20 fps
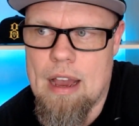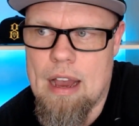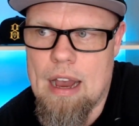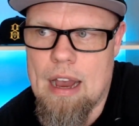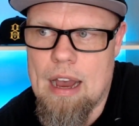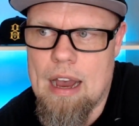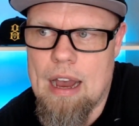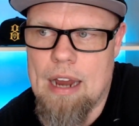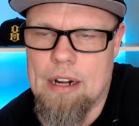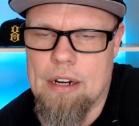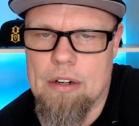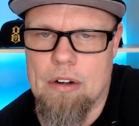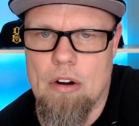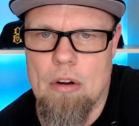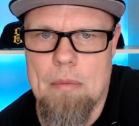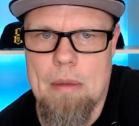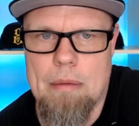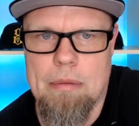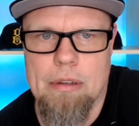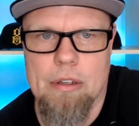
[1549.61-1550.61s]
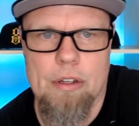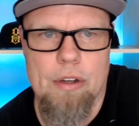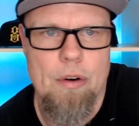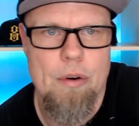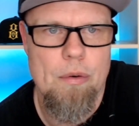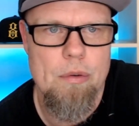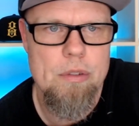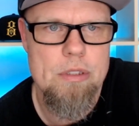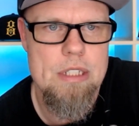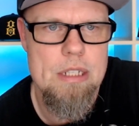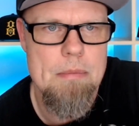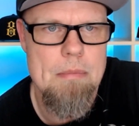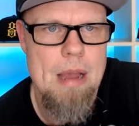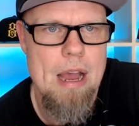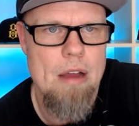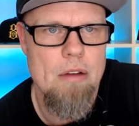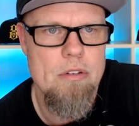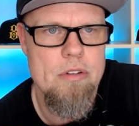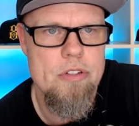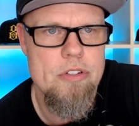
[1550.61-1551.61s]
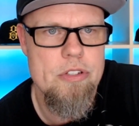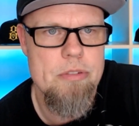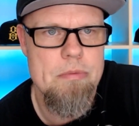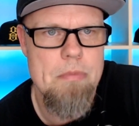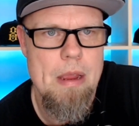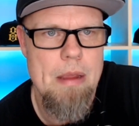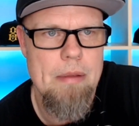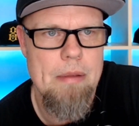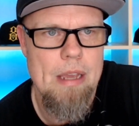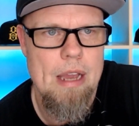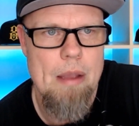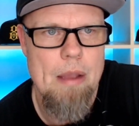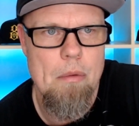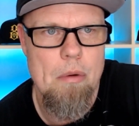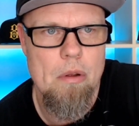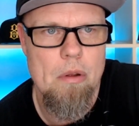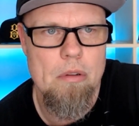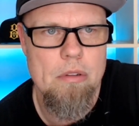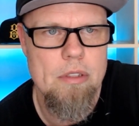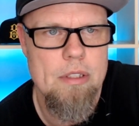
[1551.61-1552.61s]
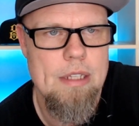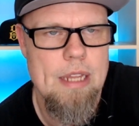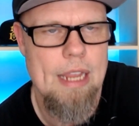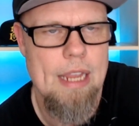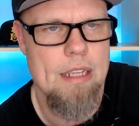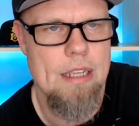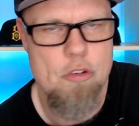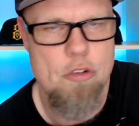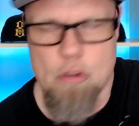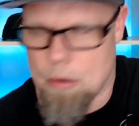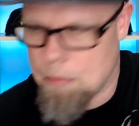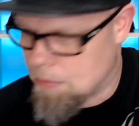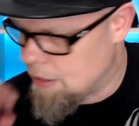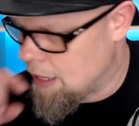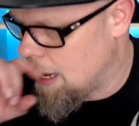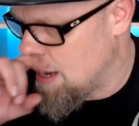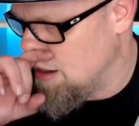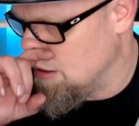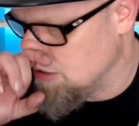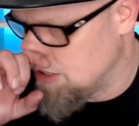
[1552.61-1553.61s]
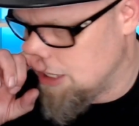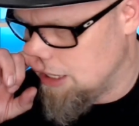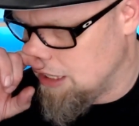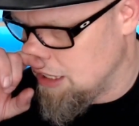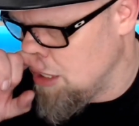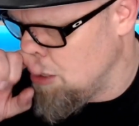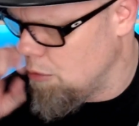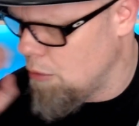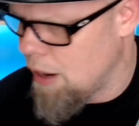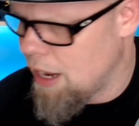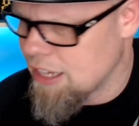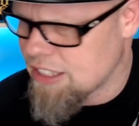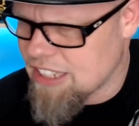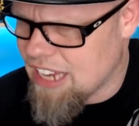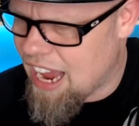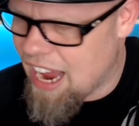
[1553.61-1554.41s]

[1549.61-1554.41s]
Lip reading: I don't know. Maybe I'll go to the mountains. Maybe I will take a trip down to the U.S.